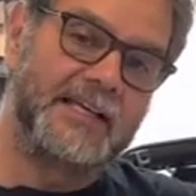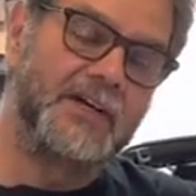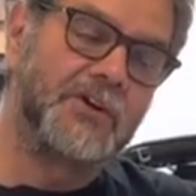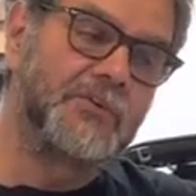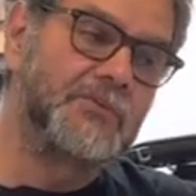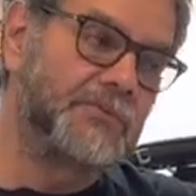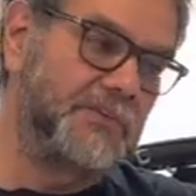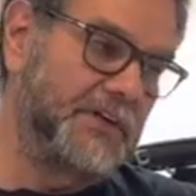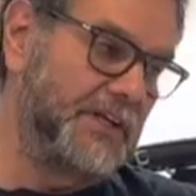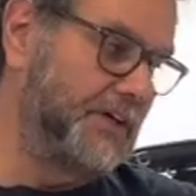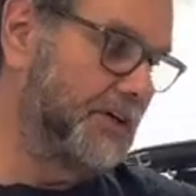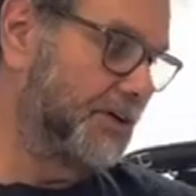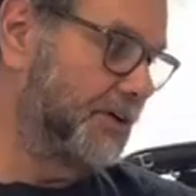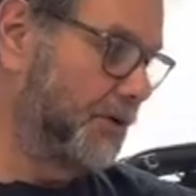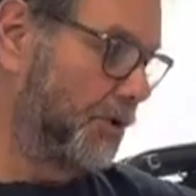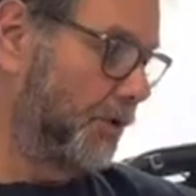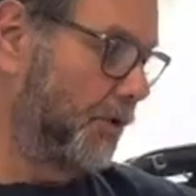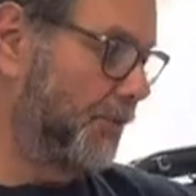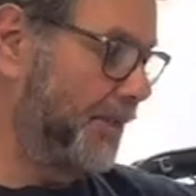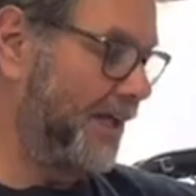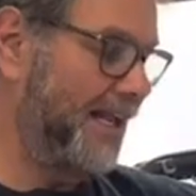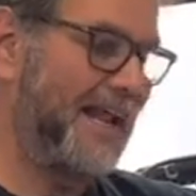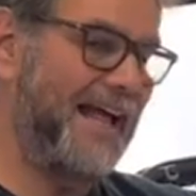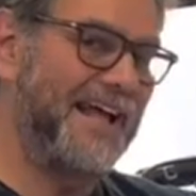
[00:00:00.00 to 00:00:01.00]
a vehicle
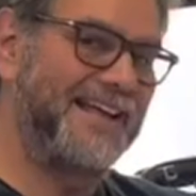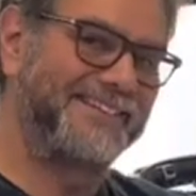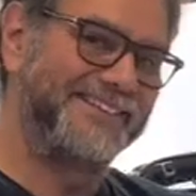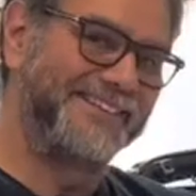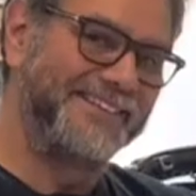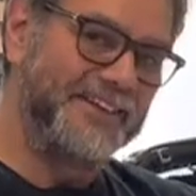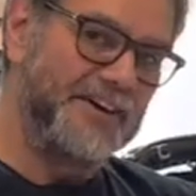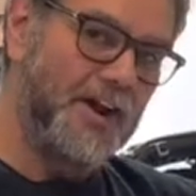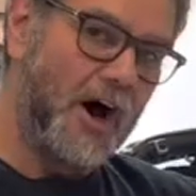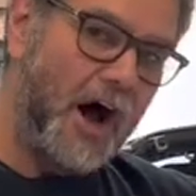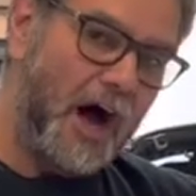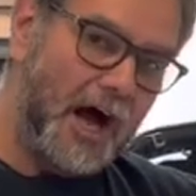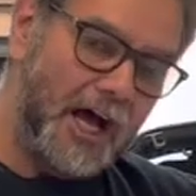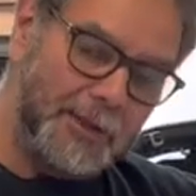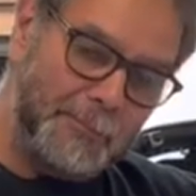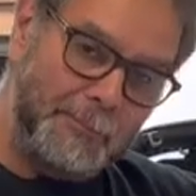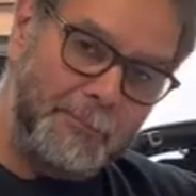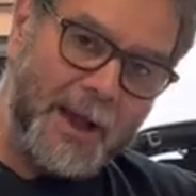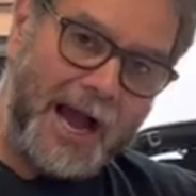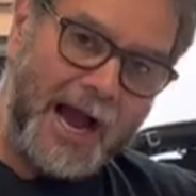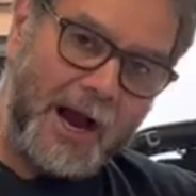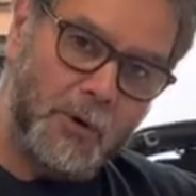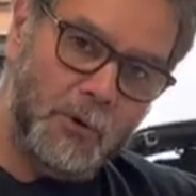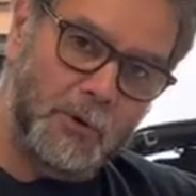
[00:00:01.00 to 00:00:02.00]
that has
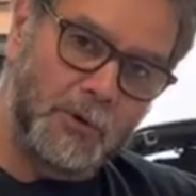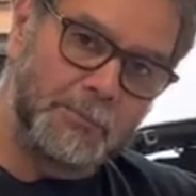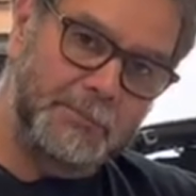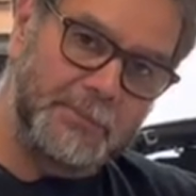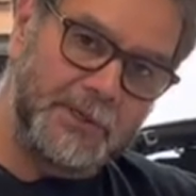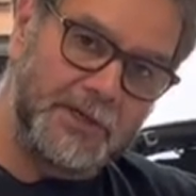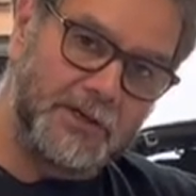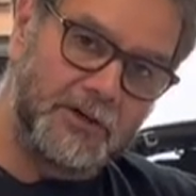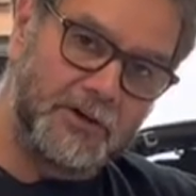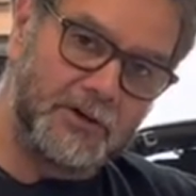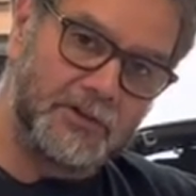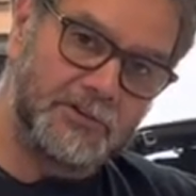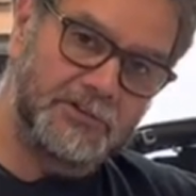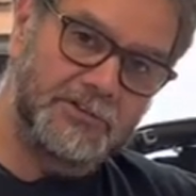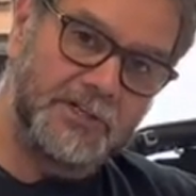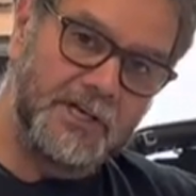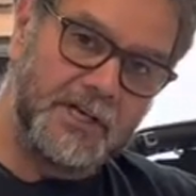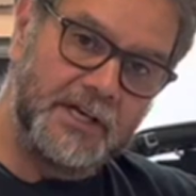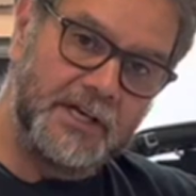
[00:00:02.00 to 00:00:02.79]
non-power mirrors